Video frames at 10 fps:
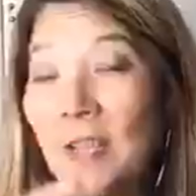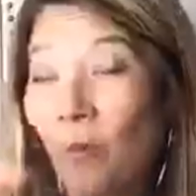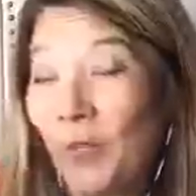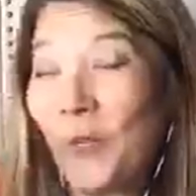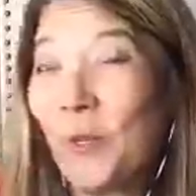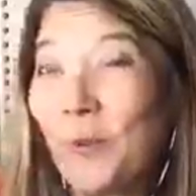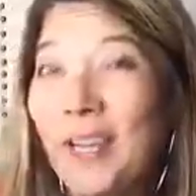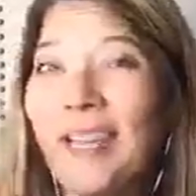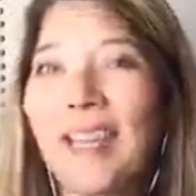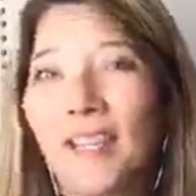what they're
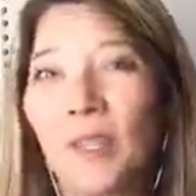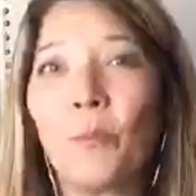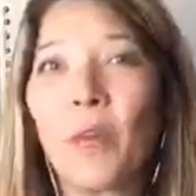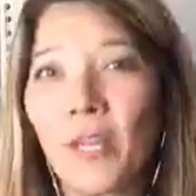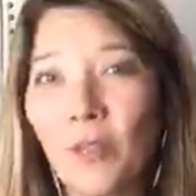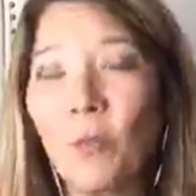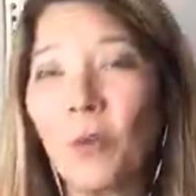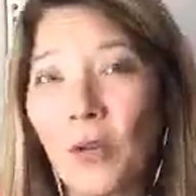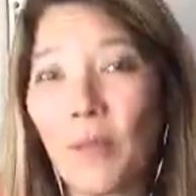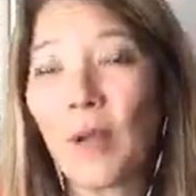doing is spreading the
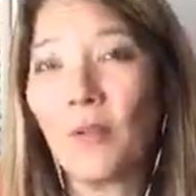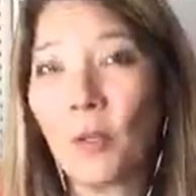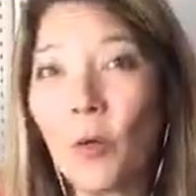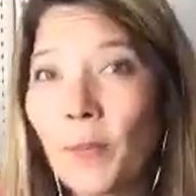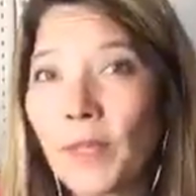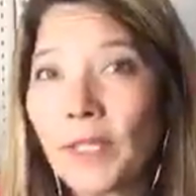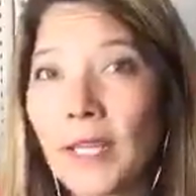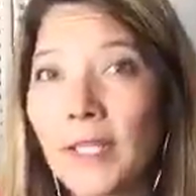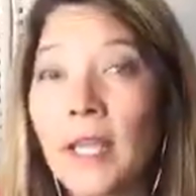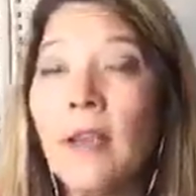word about your
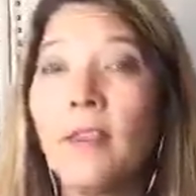business,